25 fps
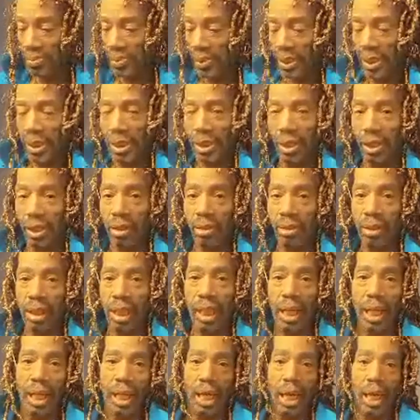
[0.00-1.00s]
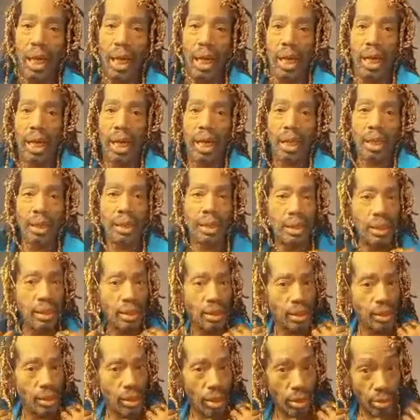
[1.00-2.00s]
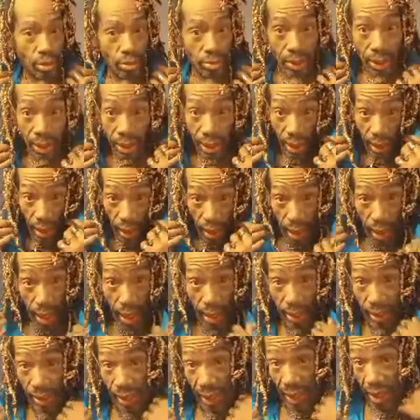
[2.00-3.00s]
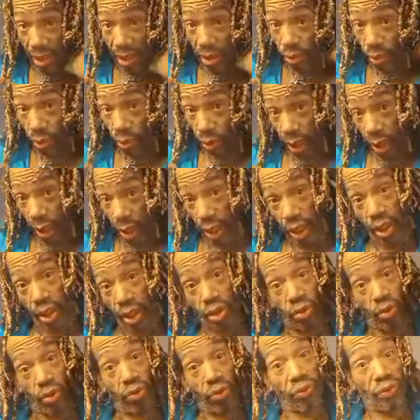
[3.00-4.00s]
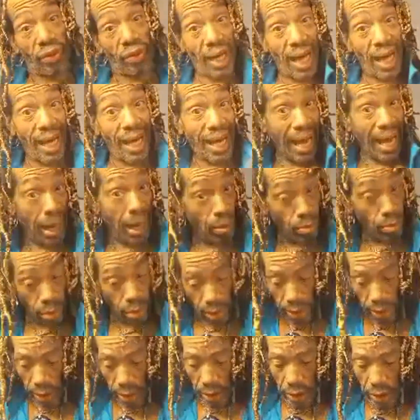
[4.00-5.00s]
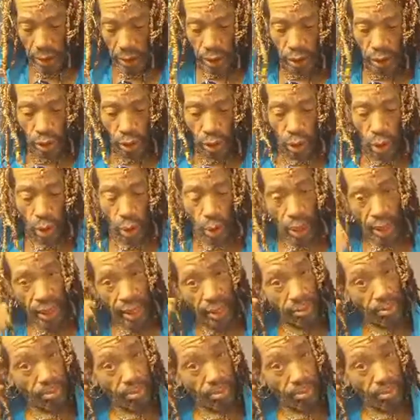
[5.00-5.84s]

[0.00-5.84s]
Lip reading: you know, uh, you know, getting ready to fly out to go on a